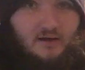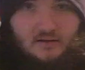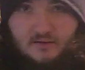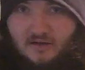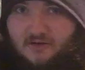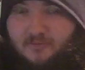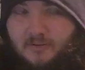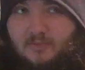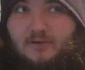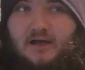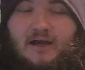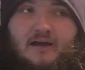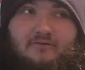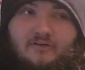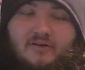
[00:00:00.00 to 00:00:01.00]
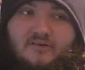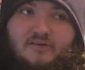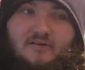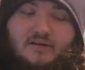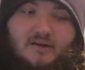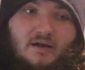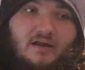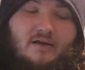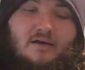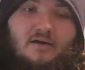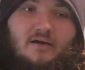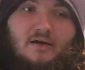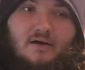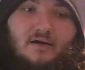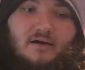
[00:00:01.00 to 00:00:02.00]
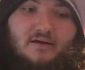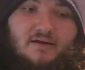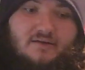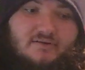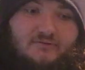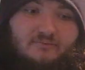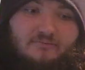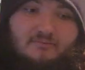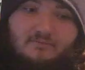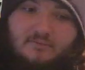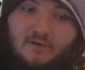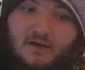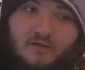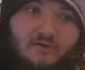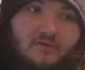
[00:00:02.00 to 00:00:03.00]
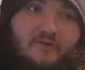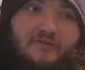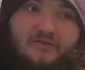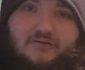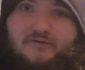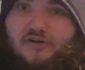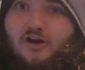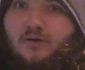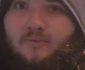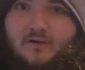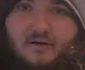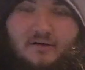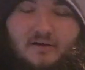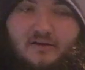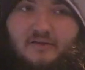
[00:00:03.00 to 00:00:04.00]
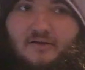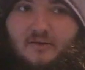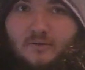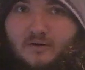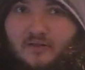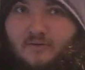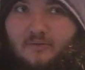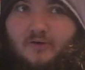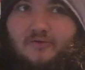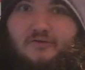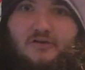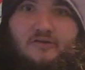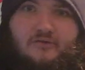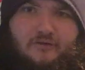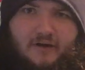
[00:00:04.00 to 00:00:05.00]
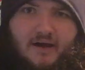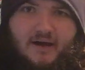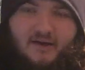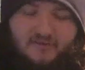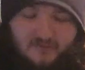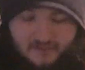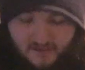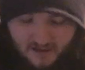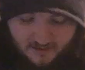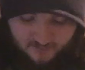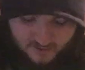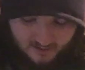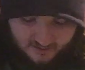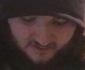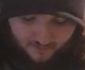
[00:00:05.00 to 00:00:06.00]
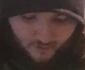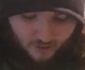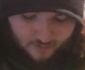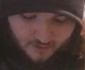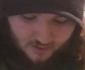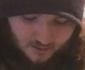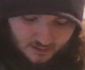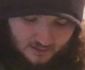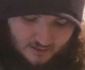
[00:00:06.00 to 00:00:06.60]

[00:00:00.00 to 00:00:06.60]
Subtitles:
A lot of people have recently. He's, other than Strowman, I think one of the most over guys in the company at the moment.